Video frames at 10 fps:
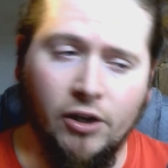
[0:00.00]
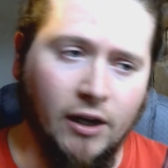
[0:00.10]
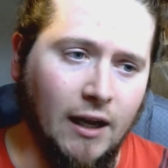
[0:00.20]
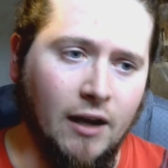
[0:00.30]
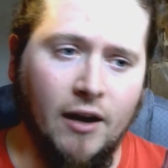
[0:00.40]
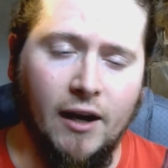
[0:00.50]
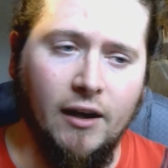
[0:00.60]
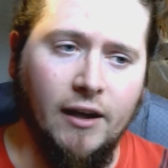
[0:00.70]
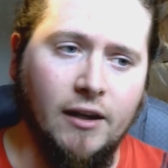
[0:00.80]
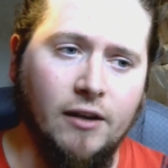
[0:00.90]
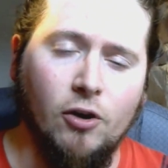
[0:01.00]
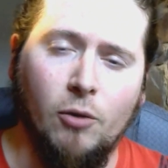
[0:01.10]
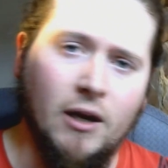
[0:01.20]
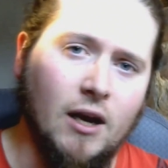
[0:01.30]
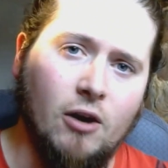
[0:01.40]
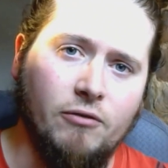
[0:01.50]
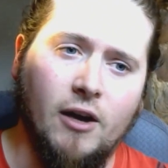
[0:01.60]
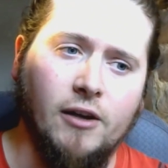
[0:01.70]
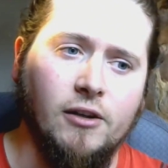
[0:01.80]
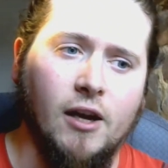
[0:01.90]
You're gonna get annihilated no matter how
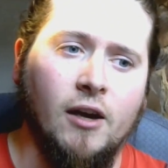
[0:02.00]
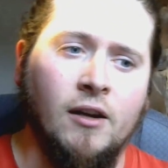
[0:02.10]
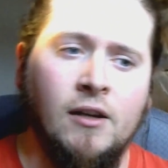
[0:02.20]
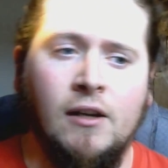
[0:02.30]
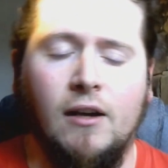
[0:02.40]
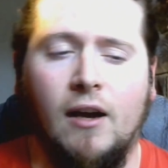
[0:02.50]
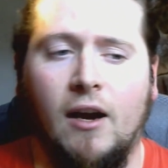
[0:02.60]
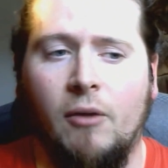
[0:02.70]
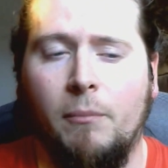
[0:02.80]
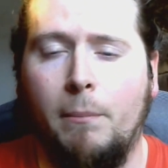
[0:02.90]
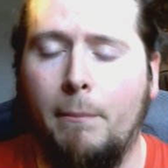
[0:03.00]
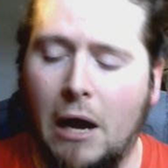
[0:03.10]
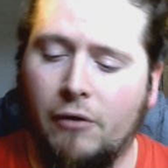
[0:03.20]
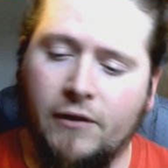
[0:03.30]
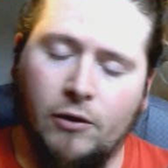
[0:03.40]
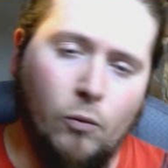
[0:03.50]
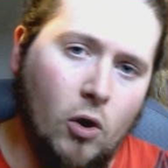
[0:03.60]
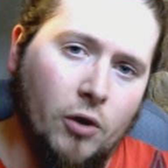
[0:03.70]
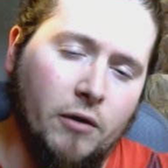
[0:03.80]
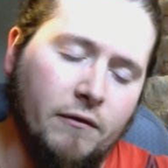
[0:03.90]
far you get. Battlefield
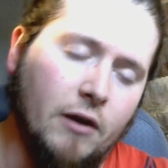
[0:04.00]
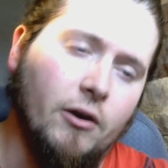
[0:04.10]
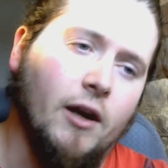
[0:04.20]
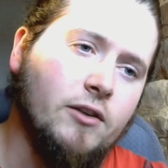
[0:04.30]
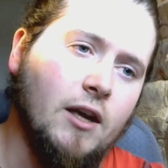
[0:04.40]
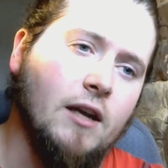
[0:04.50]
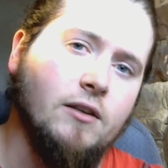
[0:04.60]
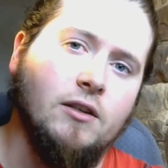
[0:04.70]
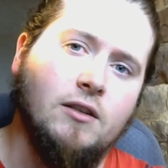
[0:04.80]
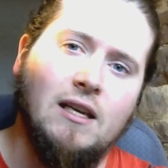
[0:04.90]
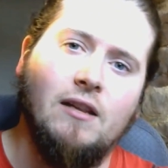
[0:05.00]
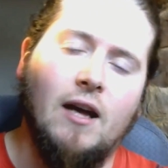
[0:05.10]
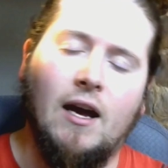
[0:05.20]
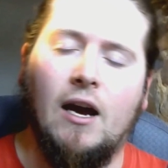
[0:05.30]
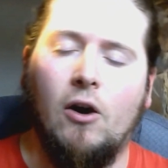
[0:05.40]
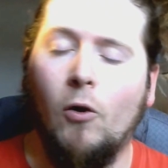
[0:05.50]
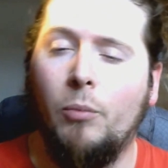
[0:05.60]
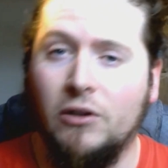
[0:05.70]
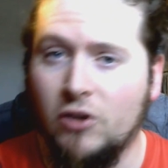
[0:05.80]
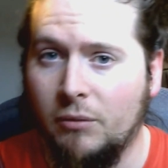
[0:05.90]
1, very excited to see that. I
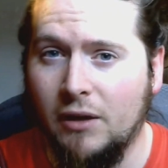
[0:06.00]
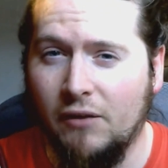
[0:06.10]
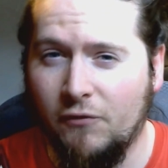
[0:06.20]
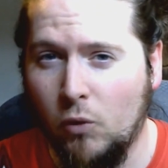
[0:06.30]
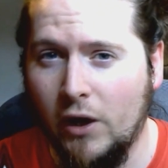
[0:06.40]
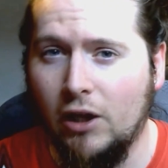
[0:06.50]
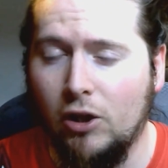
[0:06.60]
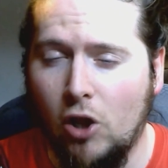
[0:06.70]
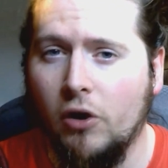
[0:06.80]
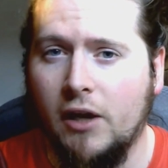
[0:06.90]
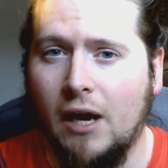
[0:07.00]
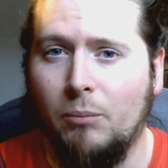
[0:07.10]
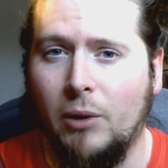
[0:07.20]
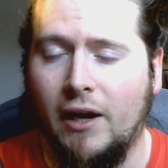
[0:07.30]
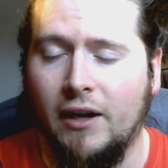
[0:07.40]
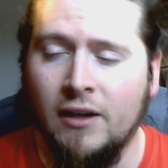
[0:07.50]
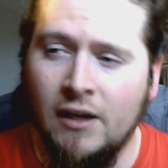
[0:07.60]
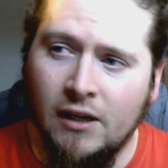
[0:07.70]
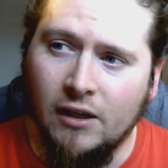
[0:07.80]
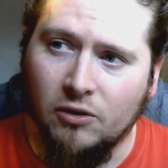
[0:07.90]
hope it's gonna be quite a long campaign.
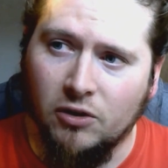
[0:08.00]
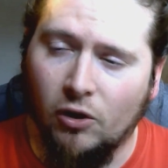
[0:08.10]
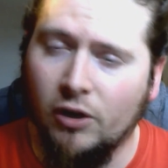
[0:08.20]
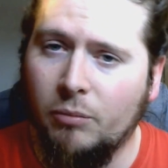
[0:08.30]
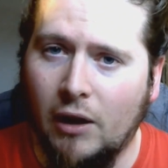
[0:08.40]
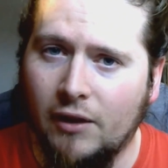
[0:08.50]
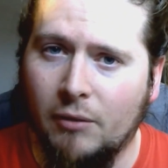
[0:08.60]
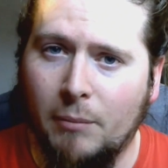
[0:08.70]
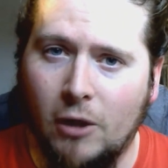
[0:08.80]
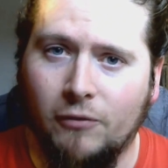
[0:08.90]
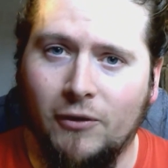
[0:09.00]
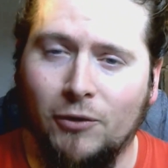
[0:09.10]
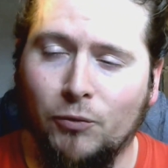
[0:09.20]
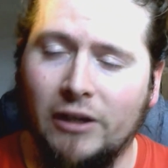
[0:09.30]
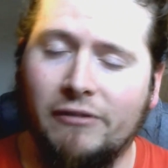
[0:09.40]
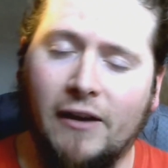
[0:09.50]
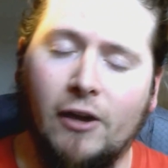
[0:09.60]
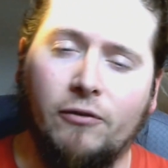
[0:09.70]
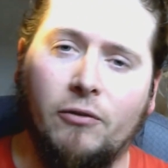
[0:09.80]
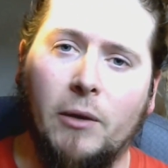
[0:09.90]
Because the only part that Battlefield really
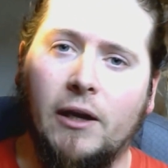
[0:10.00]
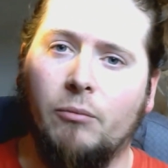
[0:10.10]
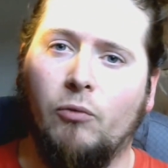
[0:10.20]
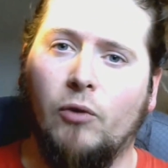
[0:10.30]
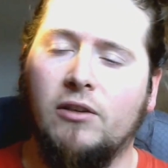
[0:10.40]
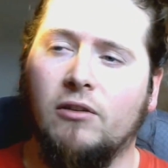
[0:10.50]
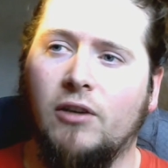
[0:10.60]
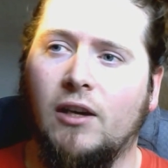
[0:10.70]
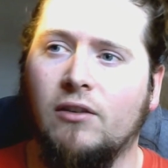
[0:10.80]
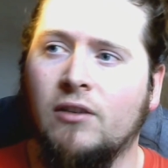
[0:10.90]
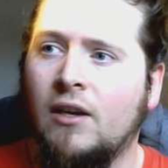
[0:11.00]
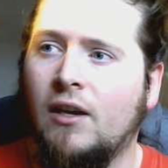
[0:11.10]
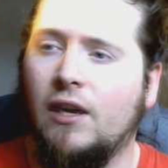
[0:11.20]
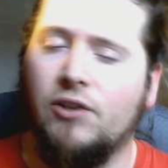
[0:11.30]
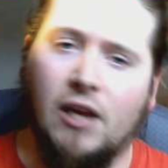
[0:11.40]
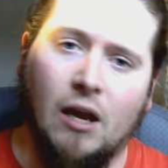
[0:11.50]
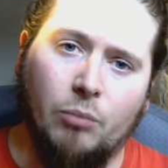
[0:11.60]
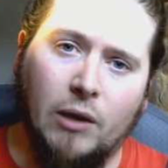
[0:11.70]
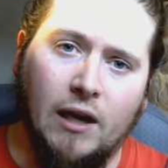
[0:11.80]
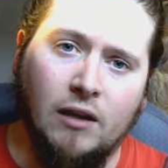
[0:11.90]
failed for me in recent years is the
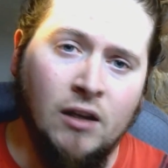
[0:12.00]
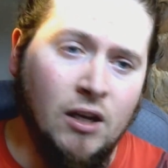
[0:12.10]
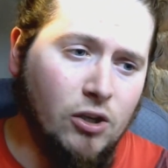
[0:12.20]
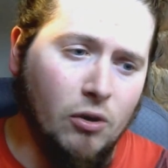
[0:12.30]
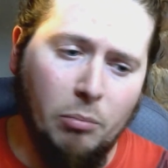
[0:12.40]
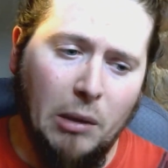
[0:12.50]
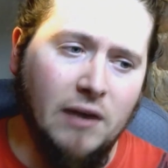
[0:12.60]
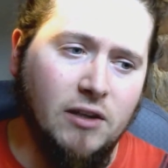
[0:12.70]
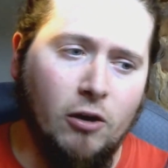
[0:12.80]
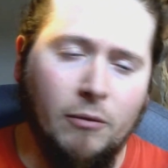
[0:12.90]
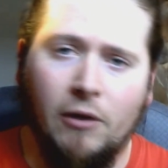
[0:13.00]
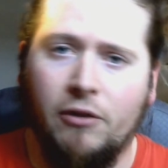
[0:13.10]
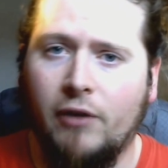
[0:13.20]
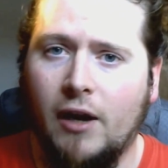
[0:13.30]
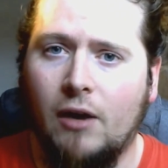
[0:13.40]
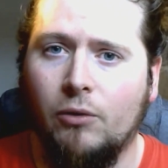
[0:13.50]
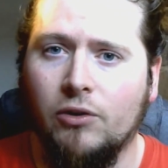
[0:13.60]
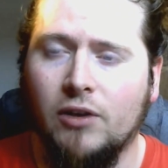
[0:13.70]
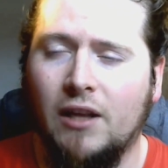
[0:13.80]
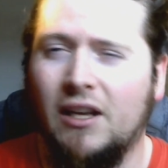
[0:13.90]
campaign. You can blast out in about 3
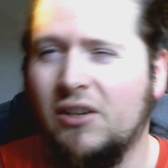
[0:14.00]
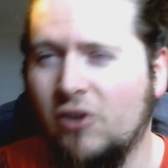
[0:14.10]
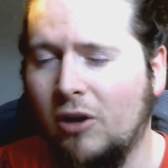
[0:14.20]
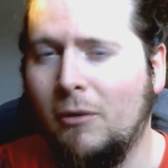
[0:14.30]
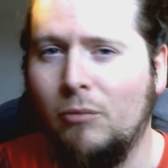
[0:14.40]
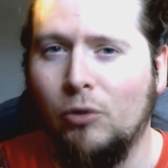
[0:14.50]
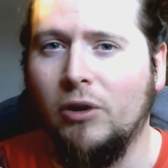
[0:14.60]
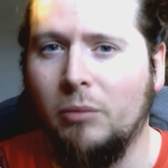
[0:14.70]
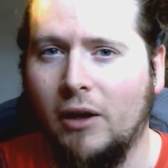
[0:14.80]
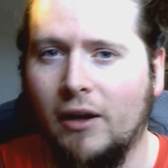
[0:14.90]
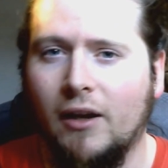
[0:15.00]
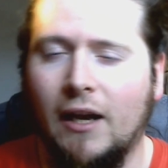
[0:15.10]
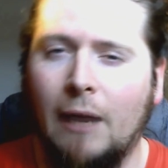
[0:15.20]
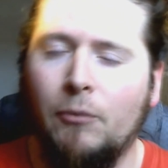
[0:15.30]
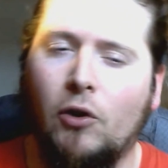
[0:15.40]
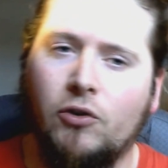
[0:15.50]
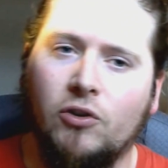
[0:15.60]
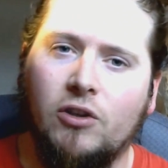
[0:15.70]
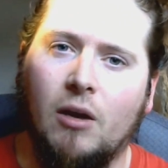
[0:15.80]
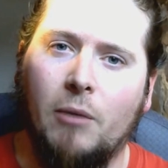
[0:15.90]
hours, and then it's all about multiplayer. And I'm not
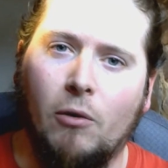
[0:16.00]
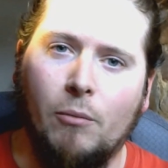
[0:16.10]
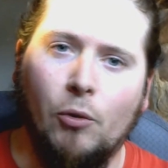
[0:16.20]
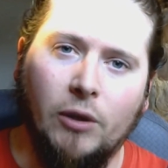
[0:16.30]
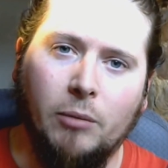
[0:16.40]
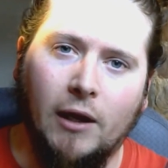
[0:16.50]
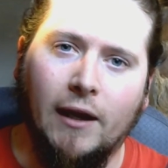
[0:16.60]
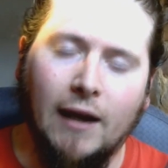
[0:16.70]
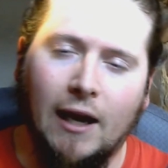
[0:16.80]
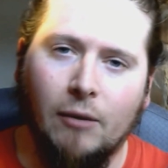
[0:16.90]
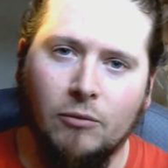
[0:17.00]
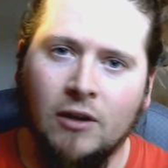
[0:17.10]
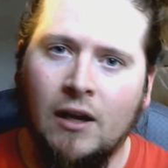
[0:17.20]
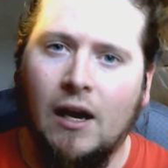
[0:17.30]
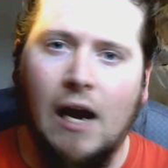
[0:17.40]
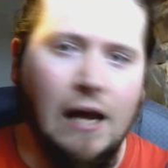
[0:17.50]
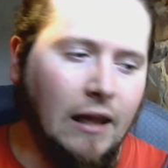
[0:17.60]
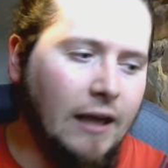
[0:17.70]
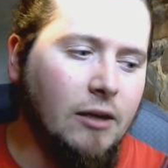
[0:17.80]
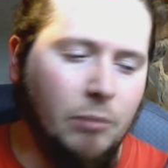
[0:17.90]
just about multiplayer games. I
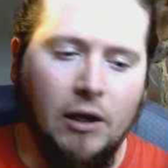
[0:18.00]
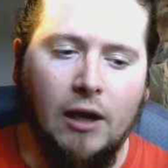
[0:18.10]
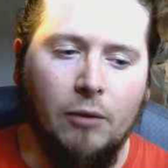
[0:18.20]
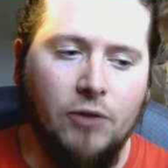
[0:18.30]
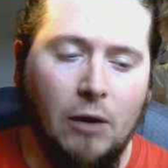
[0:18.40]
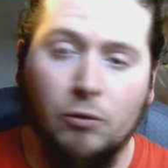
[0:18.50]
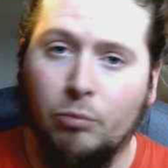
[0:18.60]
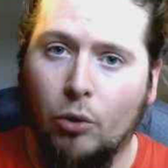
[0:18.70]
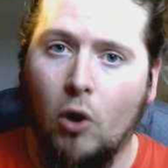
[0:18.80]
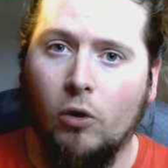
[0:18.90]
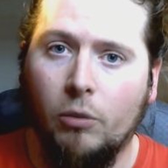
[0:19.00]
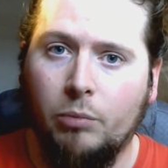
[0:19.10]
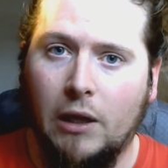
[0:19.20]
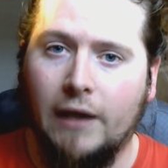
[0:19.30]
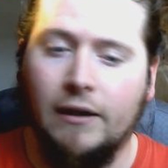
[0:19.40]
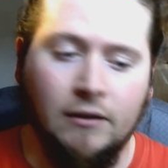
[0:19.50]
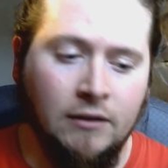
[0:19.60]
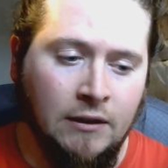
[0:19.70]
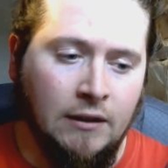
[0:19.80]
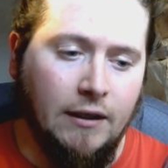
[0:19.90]
like being able to. I was brought up playing
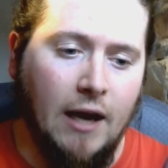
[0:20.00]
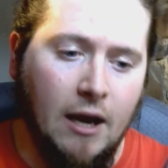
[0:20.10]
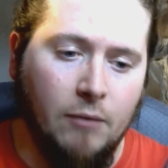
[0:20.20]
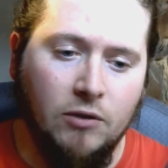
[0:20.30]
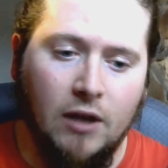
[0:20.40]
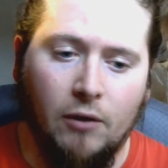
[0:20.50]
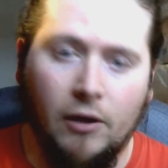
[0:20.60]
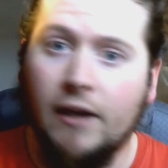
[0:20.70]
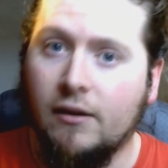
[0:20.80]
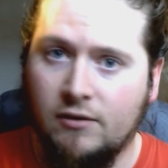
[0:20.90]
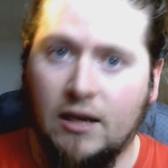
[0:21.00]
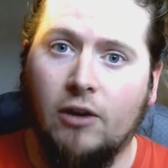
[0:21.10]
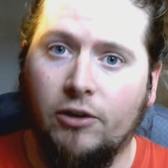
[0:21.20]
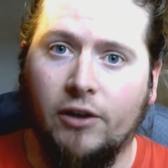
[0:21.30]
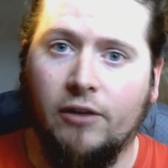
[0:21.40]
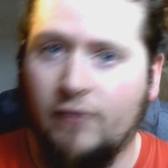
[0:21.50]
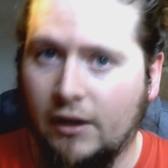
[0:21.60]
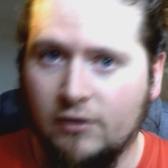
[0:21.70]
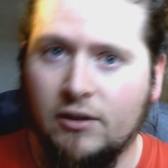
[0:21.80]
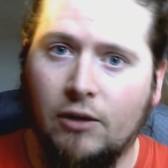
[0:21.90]
games that, like Zelda,
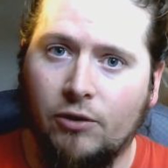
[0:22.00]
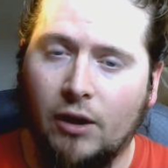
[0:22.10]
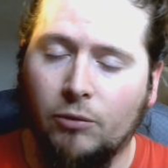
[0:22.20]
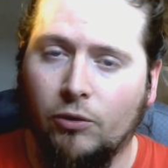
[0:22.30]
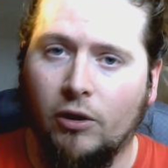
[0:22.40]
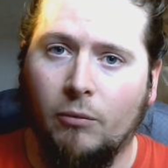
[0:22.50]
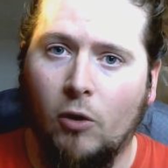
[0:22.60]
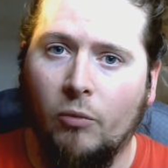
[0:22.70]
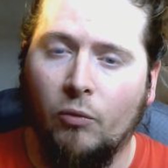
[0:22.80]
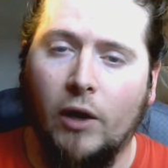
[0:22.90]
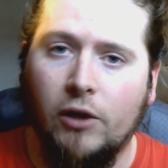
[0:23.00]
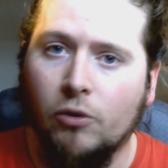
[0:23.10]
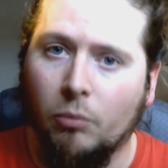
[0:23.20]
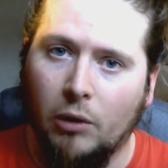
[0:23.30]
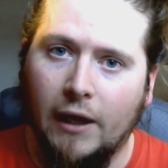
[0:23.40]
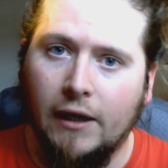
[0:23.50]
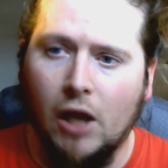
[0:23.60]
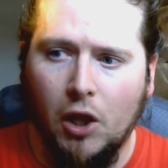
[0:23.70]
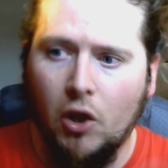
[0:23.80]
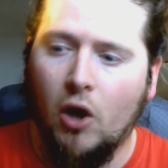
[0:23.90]
like the series I'm doing at the moment, where you can play
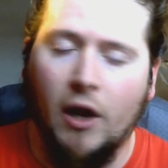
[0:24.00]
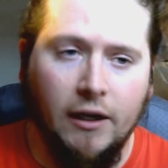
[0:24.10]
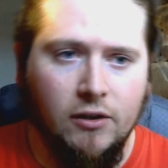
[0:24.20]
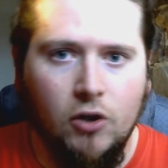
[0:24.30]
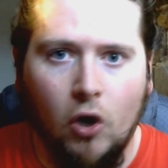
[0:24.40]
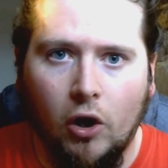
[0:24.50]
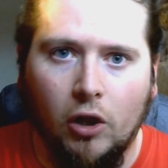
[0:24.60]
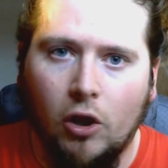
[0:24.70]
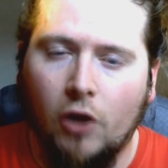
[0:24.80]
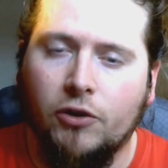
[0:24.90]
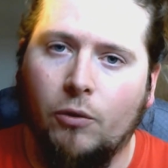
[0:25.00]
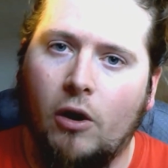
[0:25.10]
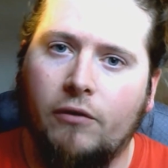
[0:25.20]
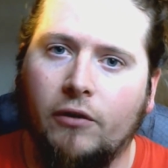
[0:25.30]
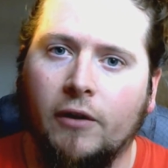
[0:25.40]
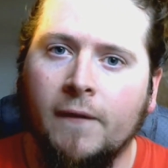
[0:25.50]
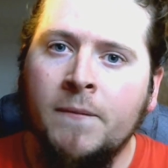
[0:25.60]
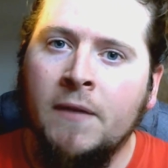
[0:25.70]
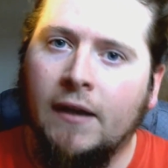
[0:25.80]
a lot, and it's got a lot to offer